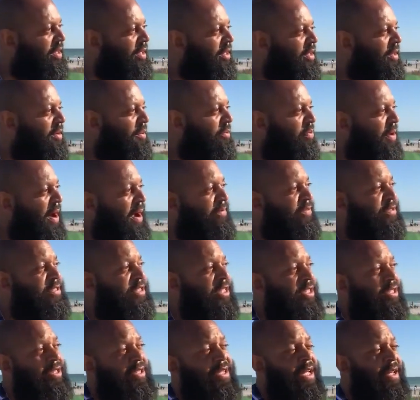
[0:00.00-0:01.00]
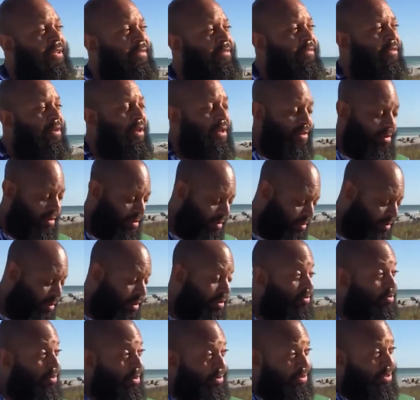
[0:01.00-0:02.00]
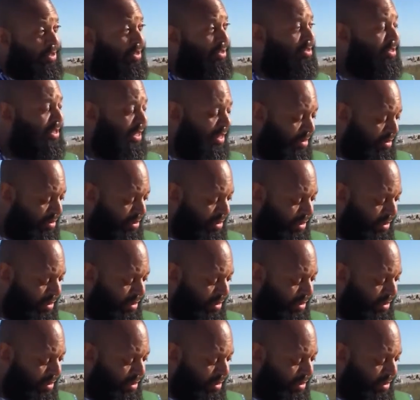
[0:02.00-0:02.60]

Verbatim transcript: Prophecy, prophecy be, and what, what was you gonna say?